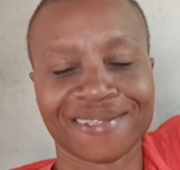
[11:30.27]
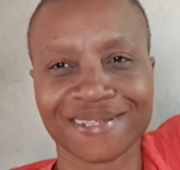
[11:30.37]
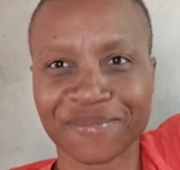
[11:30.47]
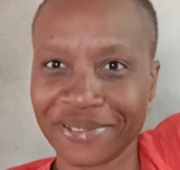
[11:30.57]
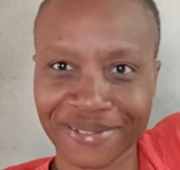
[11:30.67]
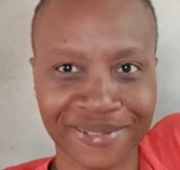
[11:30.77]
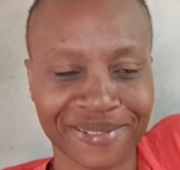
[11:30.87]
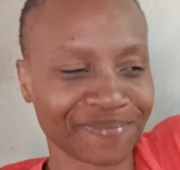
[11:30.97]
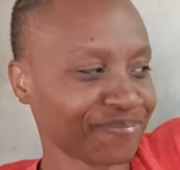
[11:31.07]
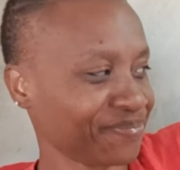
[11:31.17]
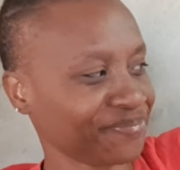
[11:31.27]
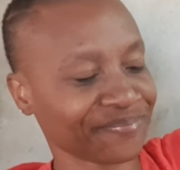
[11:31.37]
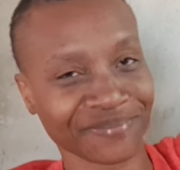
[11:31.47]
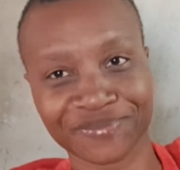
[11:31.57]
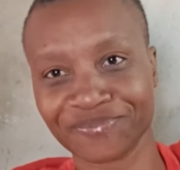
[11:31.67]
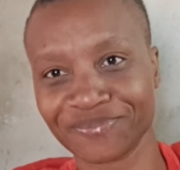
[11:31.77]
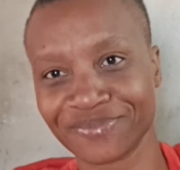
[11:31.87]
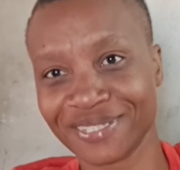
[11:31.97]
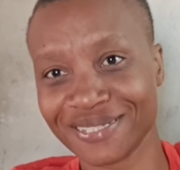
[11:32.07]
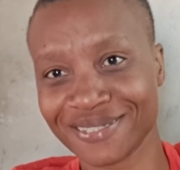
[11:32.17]
Zambians,
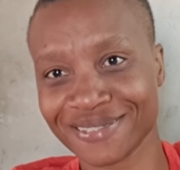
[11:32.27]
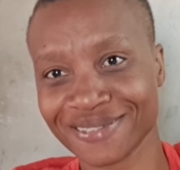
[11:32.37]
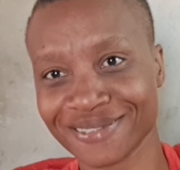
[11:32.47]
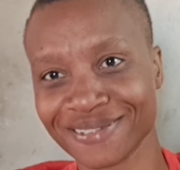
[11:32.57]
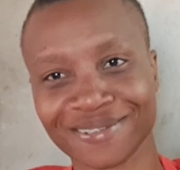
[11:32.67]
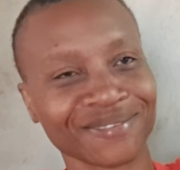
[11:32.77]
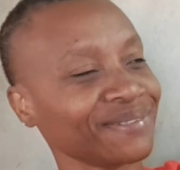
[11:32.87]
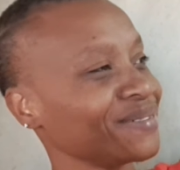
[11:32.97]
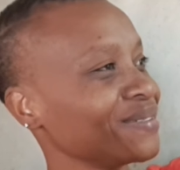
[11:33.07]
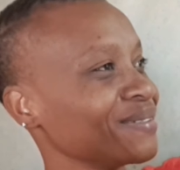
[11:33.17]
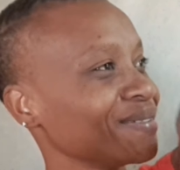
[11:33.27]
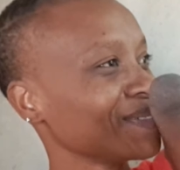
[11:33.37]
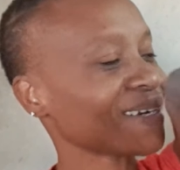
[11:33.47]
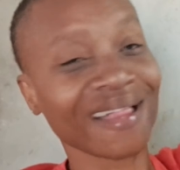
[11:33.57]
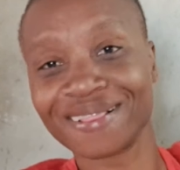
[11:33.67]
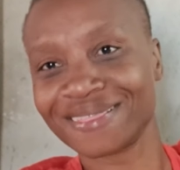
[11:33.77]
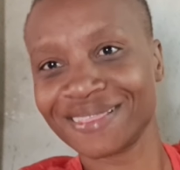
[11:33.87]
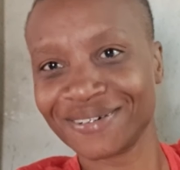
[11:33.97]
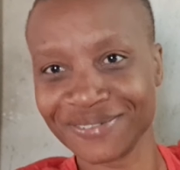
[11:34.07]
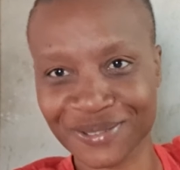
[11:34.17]
this, oh, I
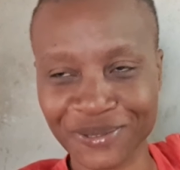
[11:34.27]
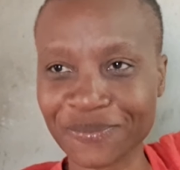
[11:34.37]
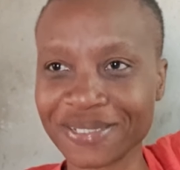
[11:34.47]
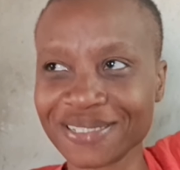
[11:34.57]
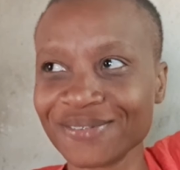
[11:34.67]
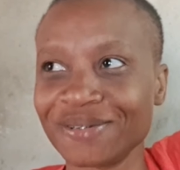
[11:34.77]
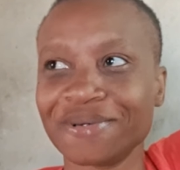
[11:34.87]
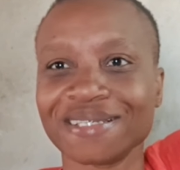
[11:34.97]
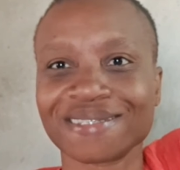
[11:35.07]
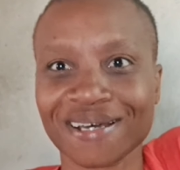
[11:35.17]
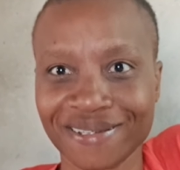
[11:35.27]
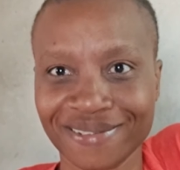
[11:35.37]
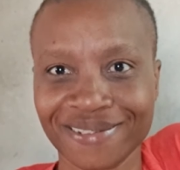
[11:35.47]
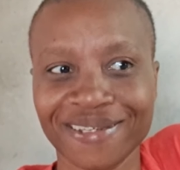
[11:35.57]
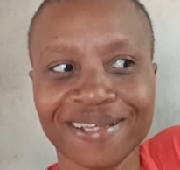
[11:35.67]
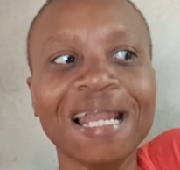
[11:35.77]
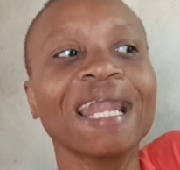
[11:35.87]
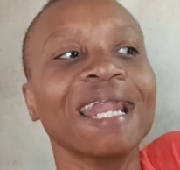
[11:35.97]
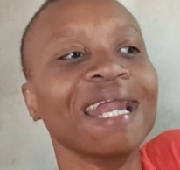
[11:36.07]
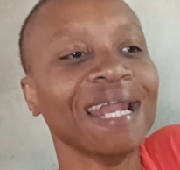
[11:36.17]
love it so much. Even my son, he
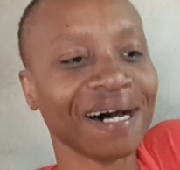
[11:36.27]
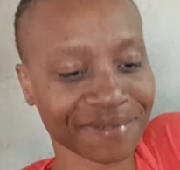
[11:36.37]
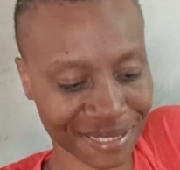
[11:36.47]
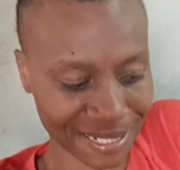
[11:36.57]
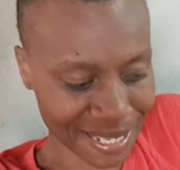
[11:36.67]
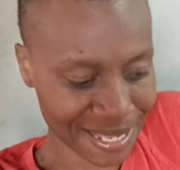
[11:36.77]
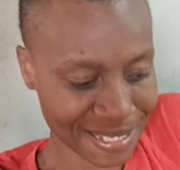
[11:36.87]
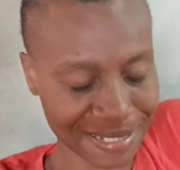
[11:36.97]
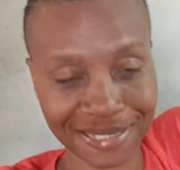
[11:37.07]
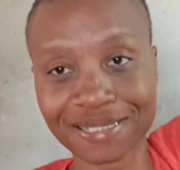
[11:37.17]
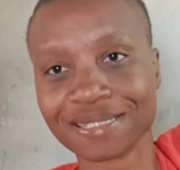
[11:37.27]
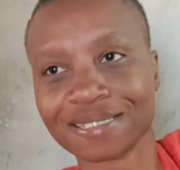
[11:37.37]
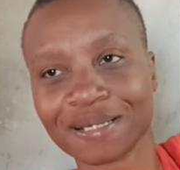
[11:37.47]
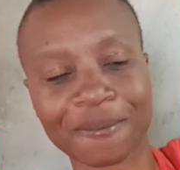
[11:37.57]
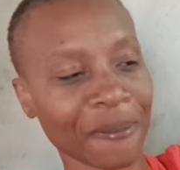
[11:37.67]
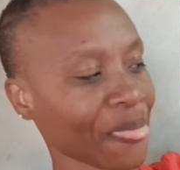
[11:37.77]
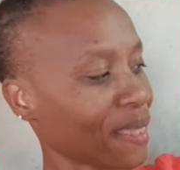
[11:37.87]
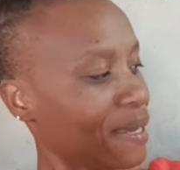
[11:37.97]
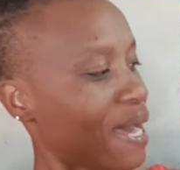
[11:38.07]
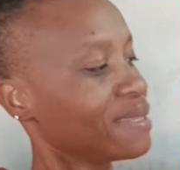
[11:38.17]
loves these.
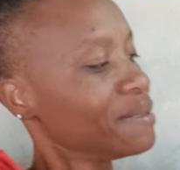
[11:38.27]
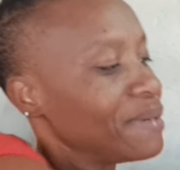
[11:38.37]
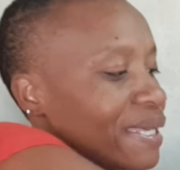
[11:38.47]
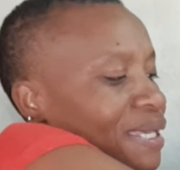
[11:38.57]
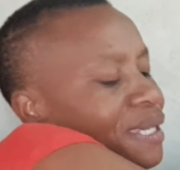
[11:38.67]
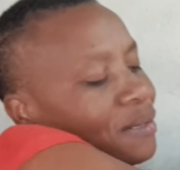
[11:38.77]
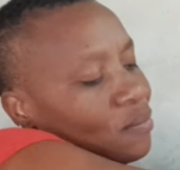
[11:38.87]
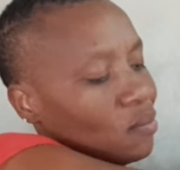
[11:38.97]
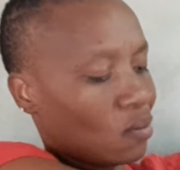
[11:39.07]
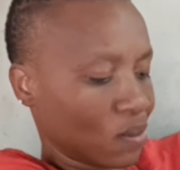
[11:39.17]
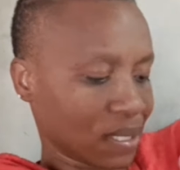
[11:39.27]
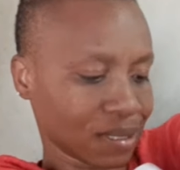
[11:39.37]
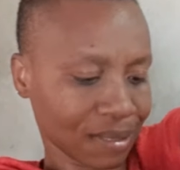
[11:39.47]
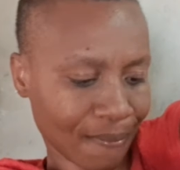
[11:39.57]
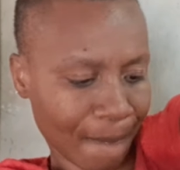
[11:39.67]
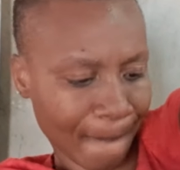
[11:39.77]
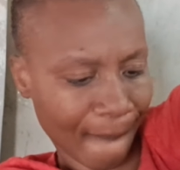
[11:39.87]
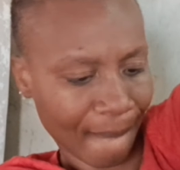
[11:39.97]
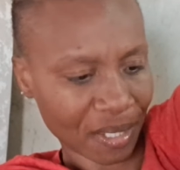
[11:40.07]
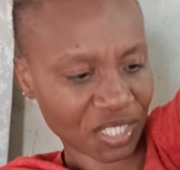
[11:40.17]
I think my hair will want
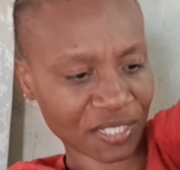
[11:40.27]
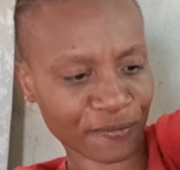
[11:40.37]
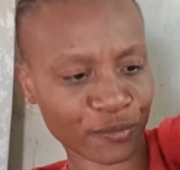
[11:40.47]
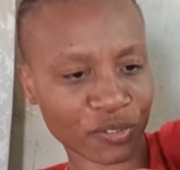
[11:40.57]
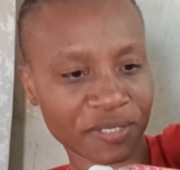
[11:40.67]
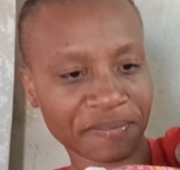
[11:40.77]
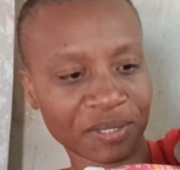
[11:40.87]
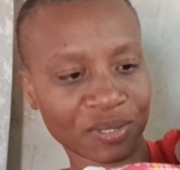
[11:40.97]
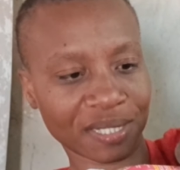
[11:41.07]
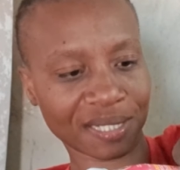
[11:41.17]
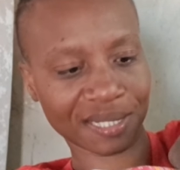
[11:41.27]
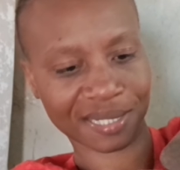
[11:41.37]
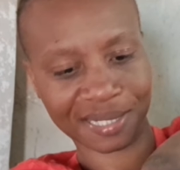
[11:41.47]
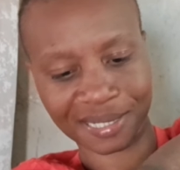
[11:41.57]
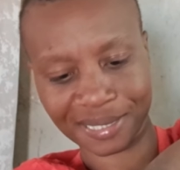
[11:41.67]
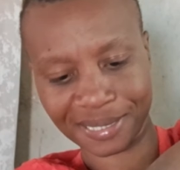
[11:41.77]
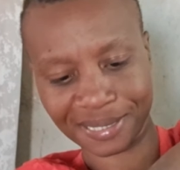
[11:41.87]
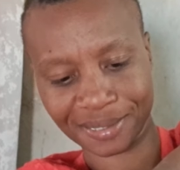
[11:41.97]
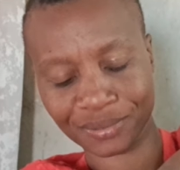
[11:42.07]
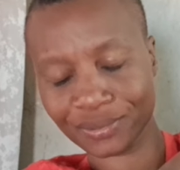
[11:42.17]
just fruit milk.
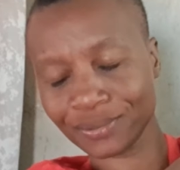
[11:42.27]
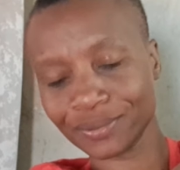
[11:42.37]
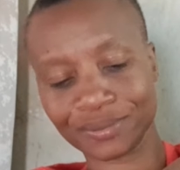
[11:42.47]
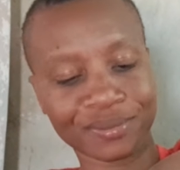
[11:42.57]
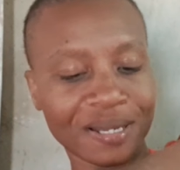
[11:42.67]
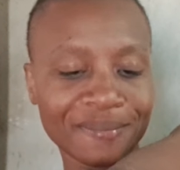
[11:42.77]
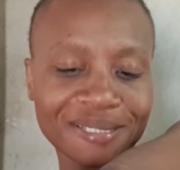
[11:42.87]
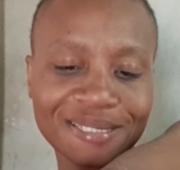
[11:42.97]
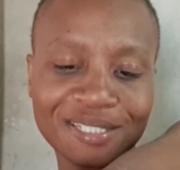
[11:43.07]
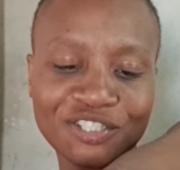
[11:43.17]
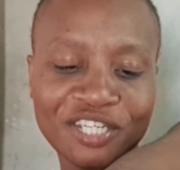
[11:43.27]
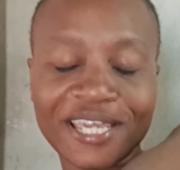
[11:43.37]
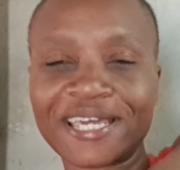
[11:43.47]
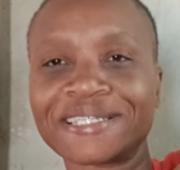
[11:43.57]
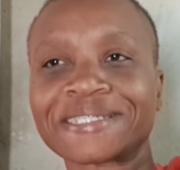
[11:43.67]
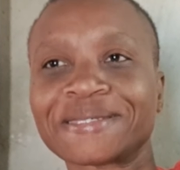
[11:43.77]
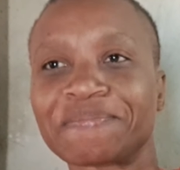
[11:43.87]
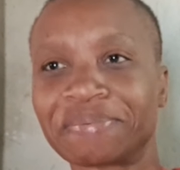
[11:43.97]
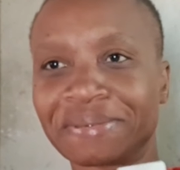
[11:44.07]
Oh, I must shake and sip,